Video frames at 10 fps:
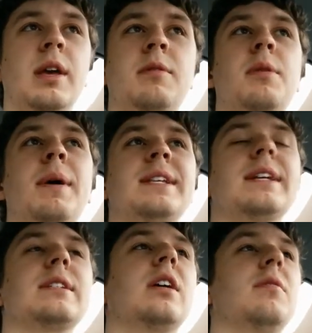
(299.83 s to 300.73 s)
like the
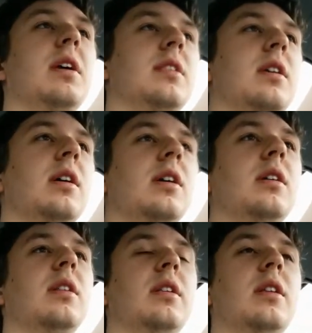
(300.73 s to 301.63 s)
basics of, like
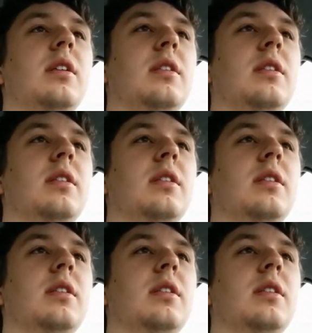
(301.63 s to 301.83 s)
the